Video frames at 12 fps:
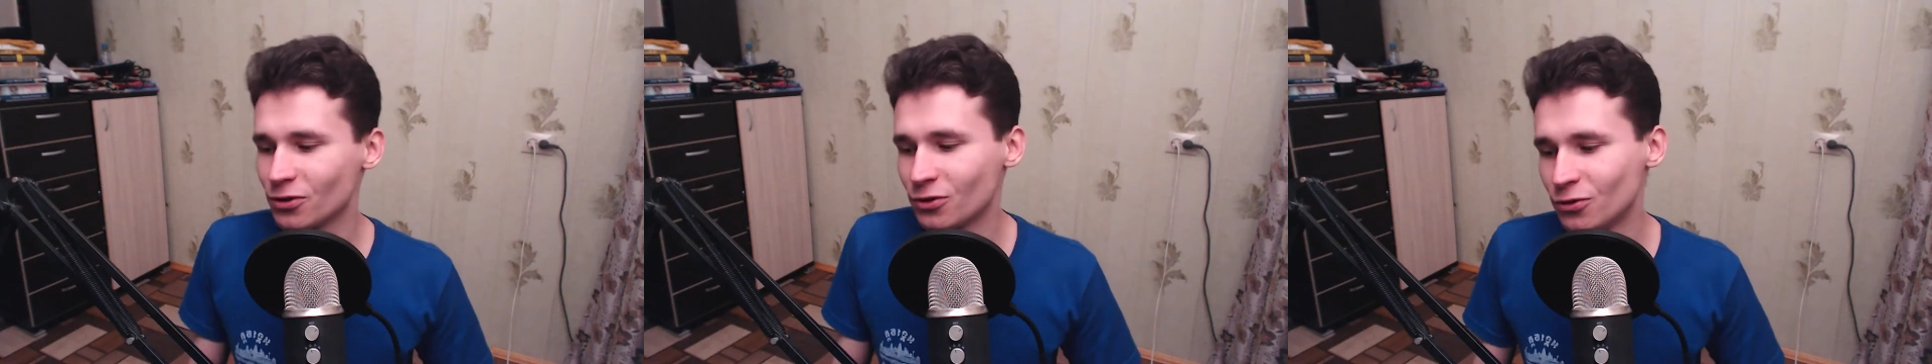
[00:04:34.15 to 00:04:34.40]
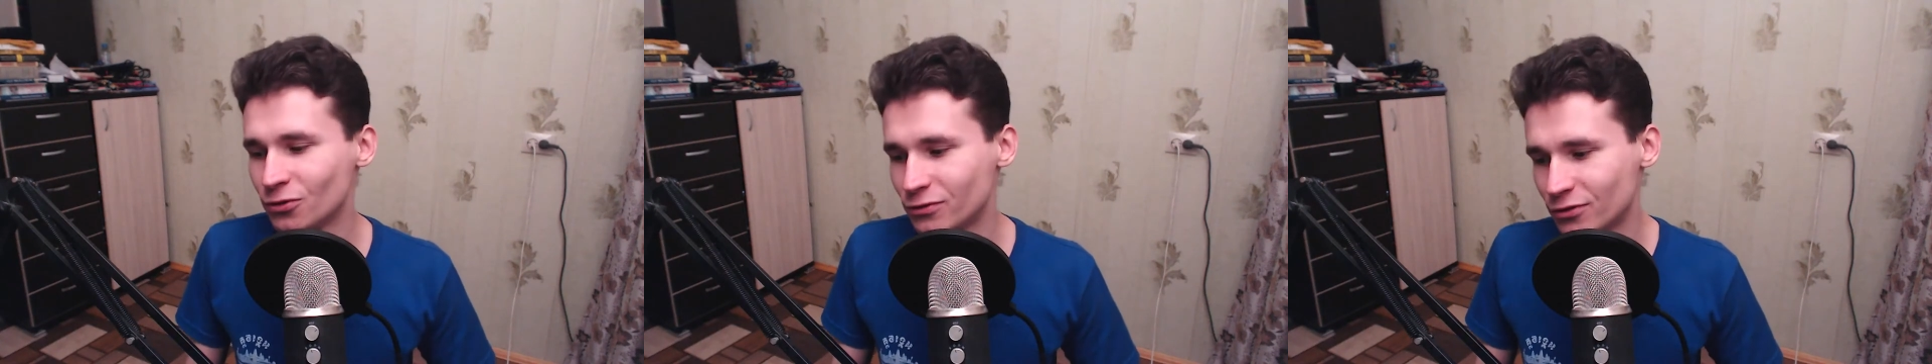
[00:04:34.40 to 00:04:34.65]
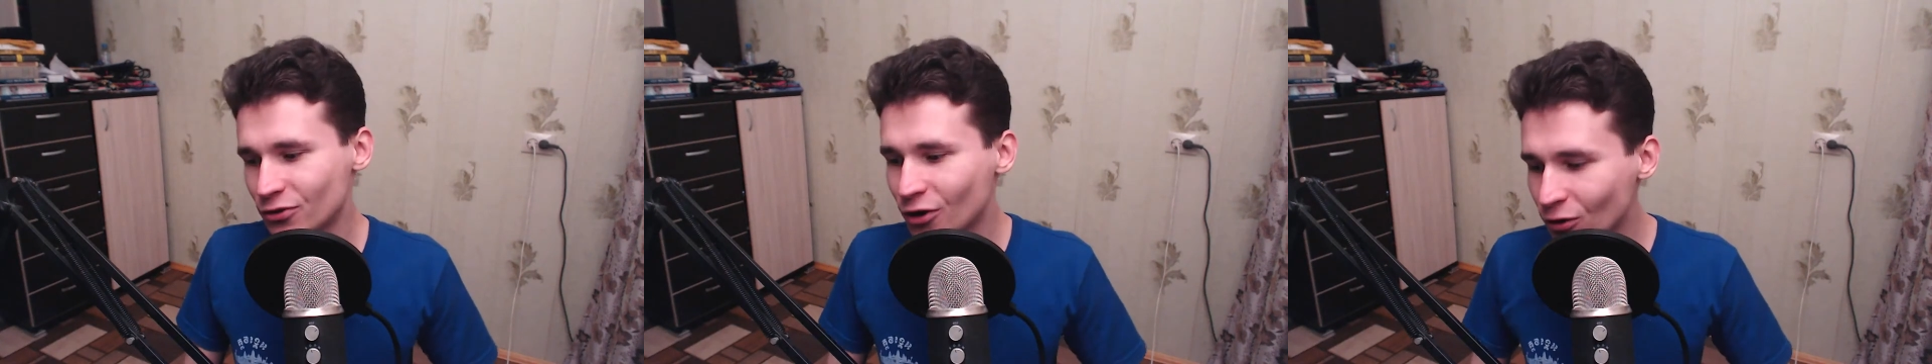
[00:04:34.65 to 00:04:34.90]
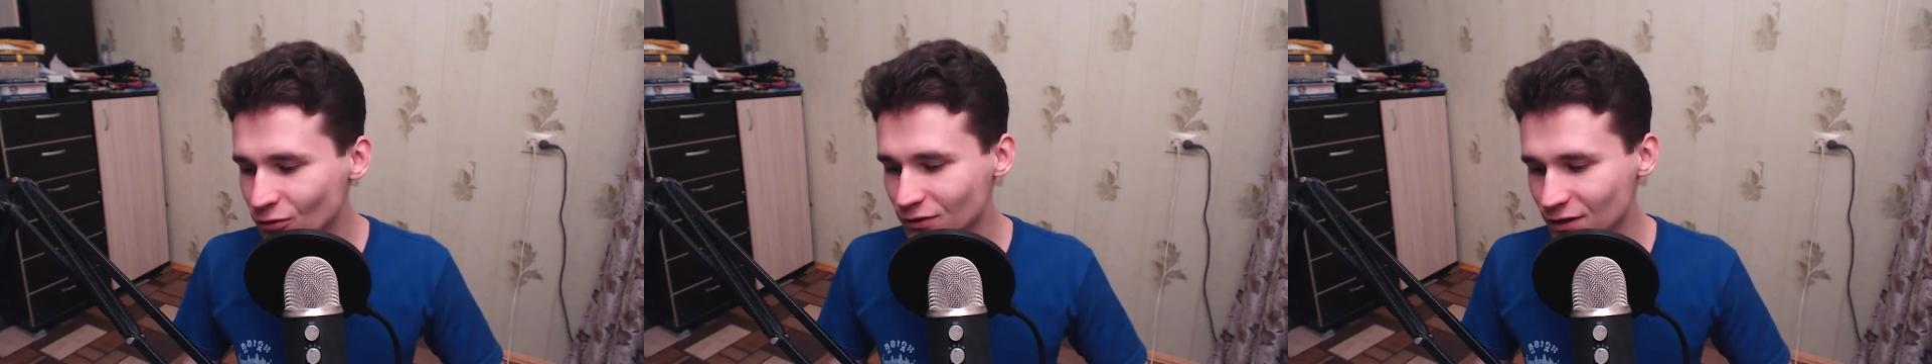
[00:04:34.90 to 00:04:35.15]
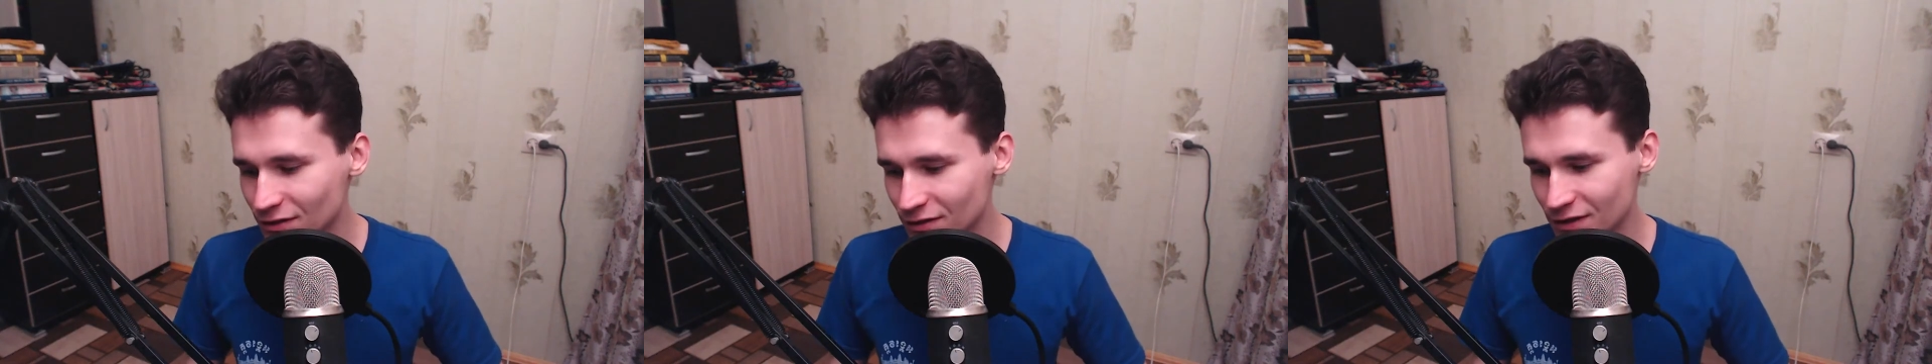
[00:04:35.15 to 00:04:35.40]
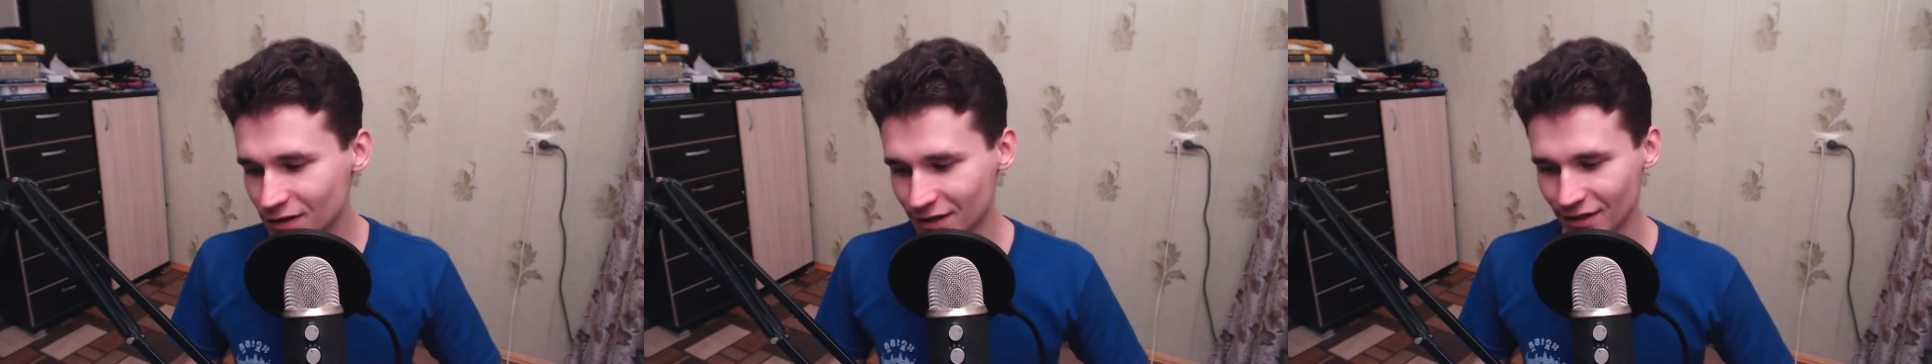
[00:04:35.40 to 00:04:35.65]
good
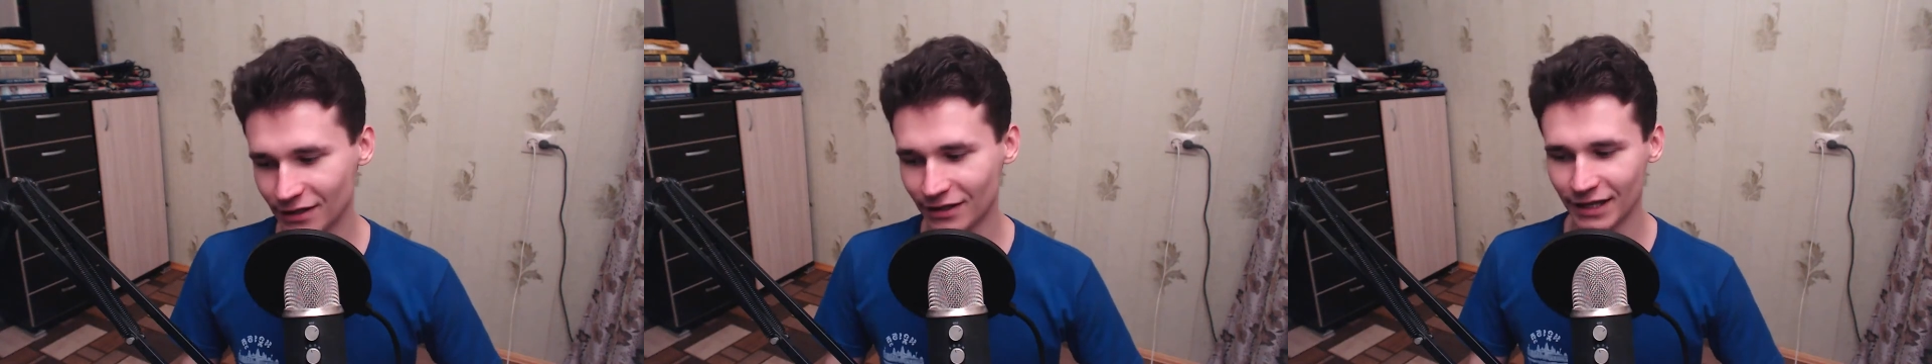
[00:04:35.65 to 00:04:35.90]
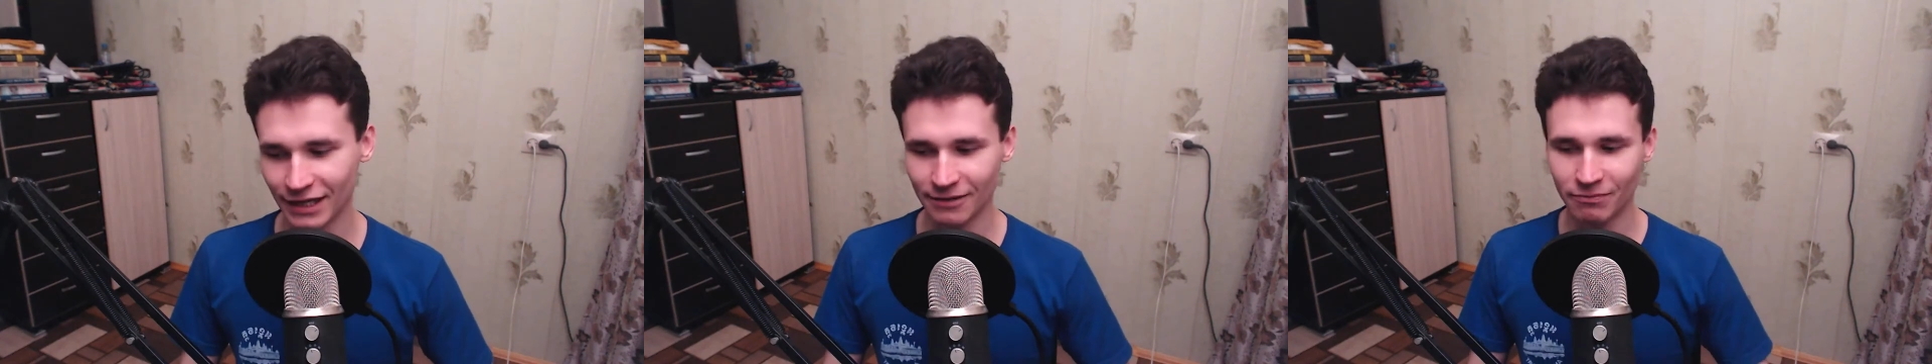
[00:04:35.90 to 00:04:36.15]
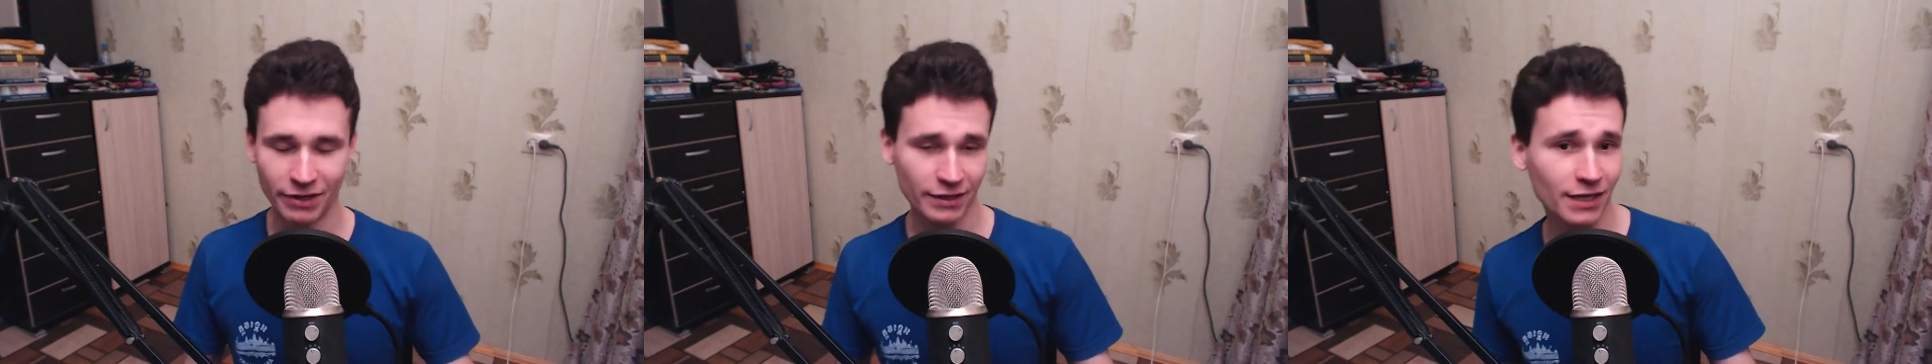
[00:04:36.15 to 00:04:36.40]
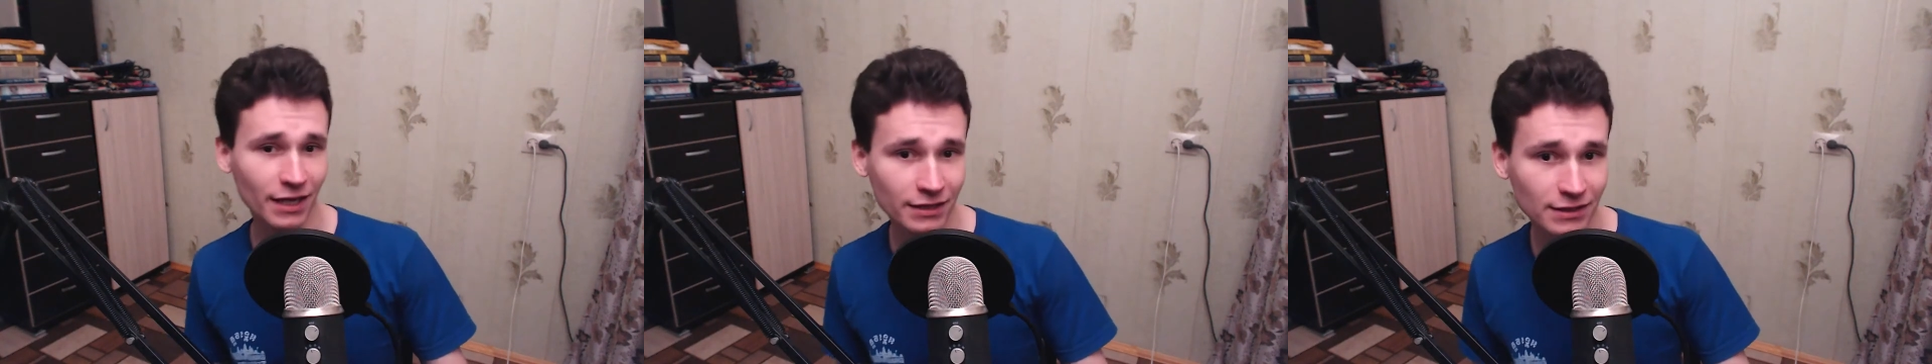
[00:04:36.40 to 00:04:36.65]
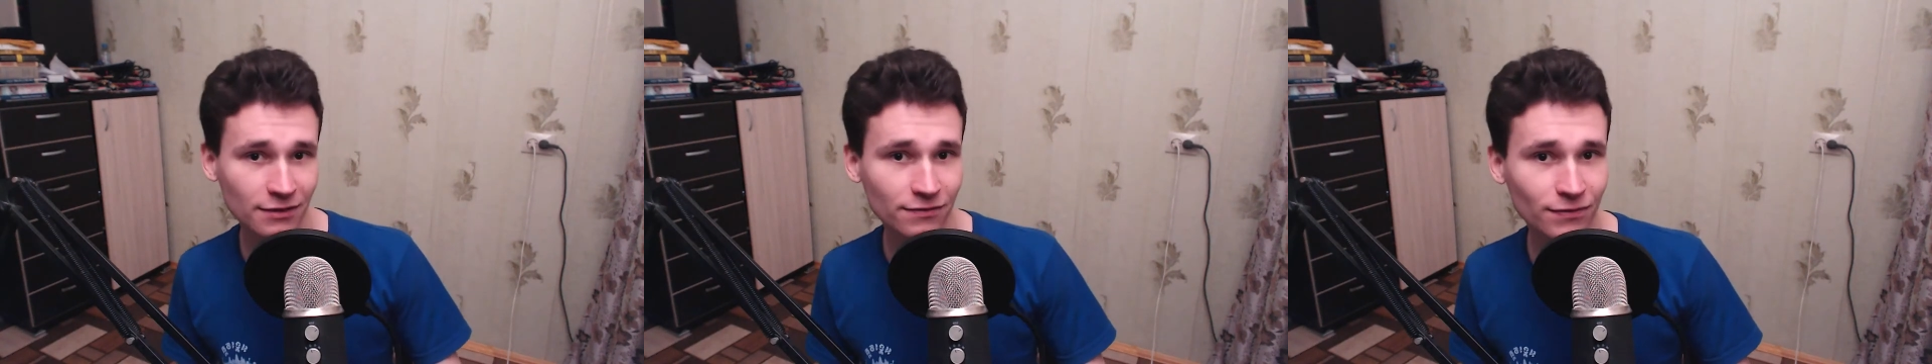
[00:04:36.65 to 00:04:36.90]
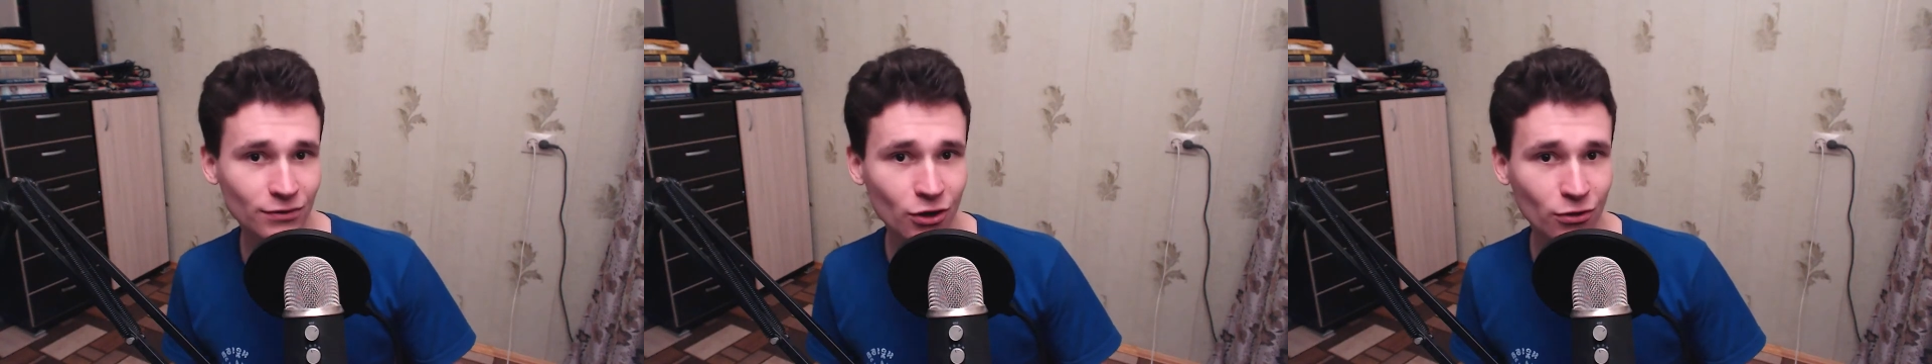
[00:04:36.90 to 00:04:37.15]
routines, uh, like productive
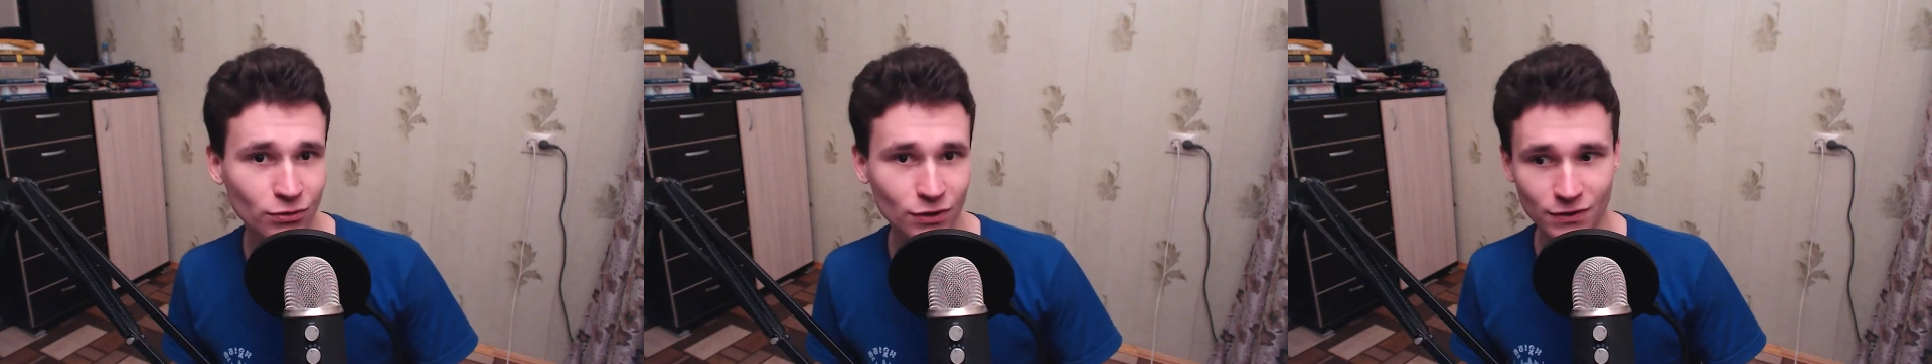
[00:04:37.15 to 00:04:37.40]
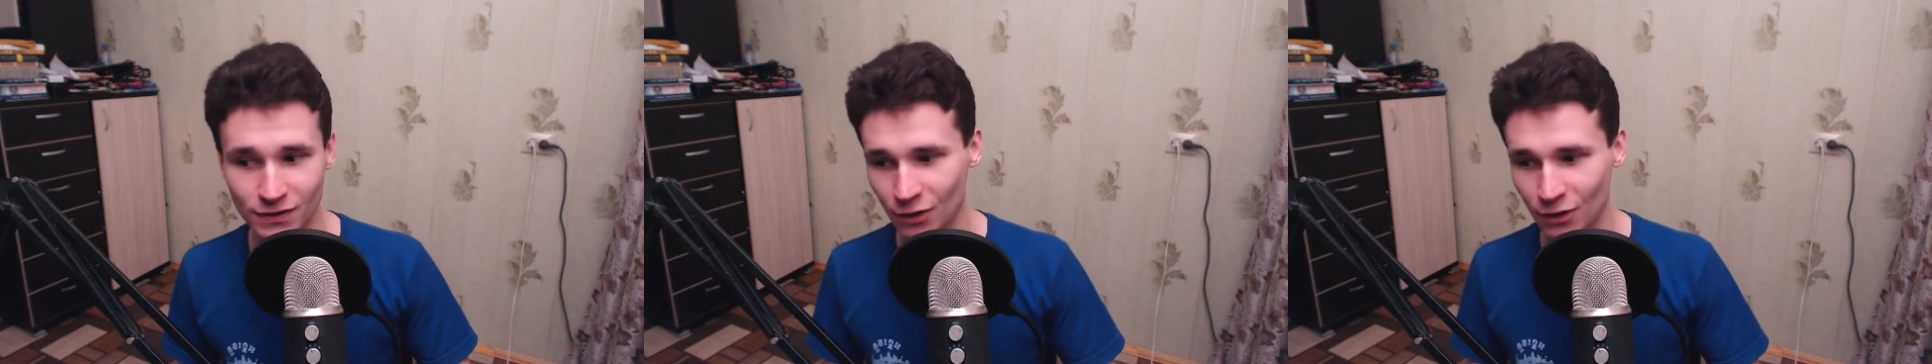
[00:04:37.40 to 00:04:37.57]
routines.